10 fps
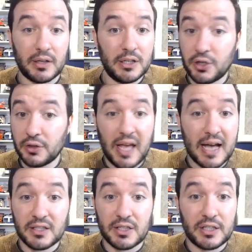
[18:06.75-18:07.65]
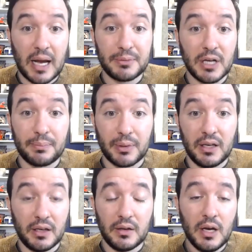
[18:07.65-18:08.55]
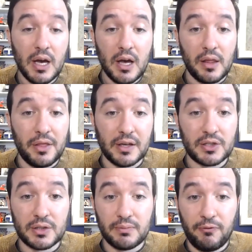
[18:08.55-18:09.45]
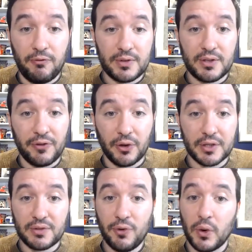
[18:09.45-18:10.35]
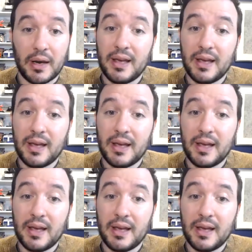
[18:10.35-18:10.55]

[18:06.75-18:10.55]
He certainly hasn't stepped up in this to fill this void.